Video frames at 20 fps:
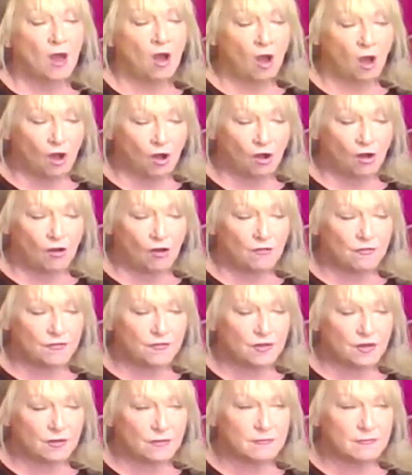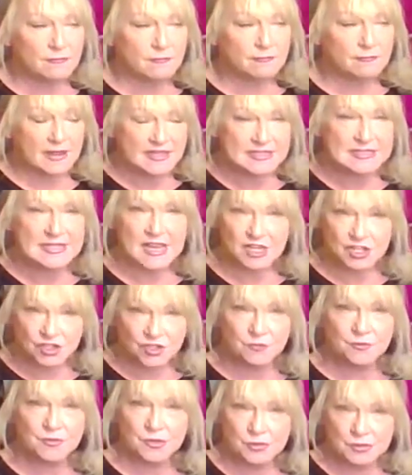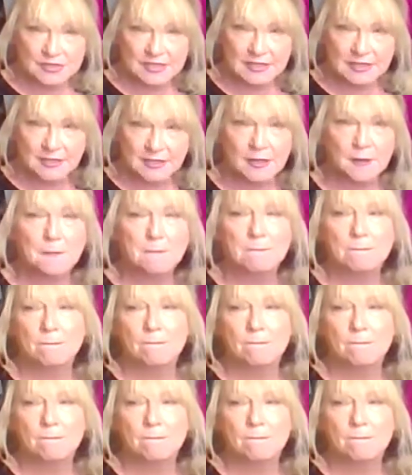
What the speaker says: of meditation music,